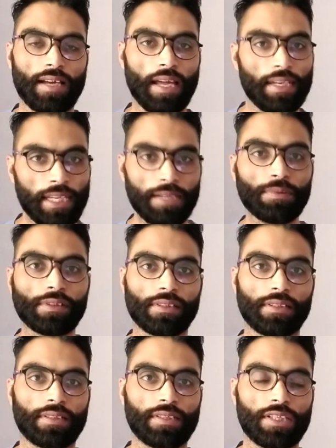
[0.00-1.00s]

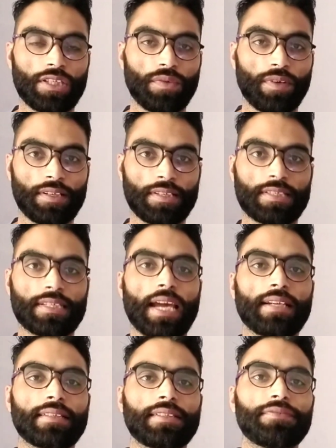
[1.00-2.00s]
unable to
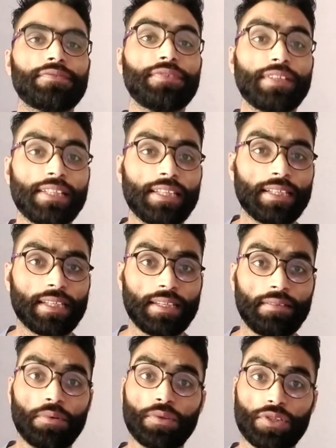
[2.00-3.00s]
understand the feeling
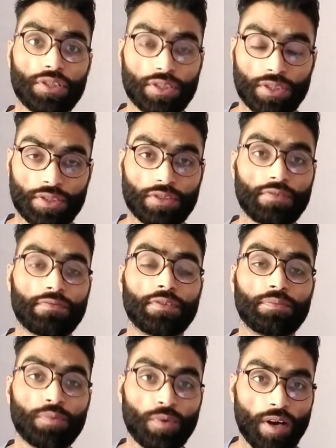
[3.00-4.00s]
and emotions of
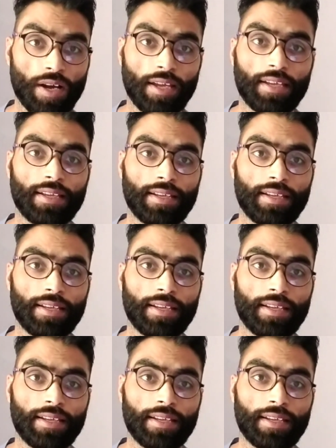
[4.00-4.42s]
the boy.